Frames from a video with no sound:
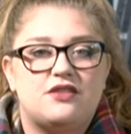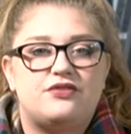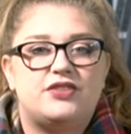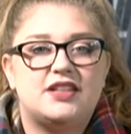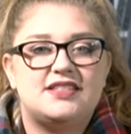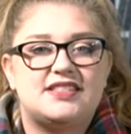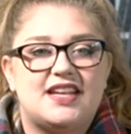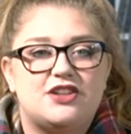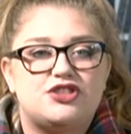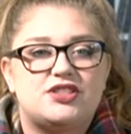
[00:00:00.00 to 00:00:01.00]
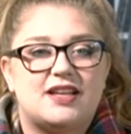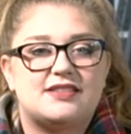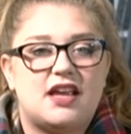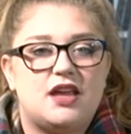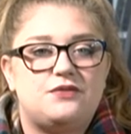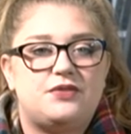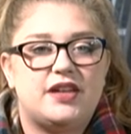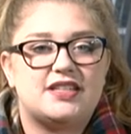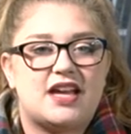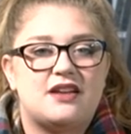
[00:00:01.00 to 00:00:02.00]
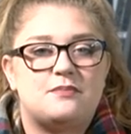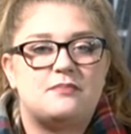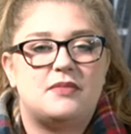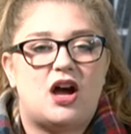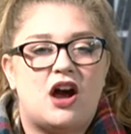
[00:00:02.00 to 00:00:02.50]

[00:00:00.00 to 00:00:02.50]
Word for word: and flood stage says eight feet, and,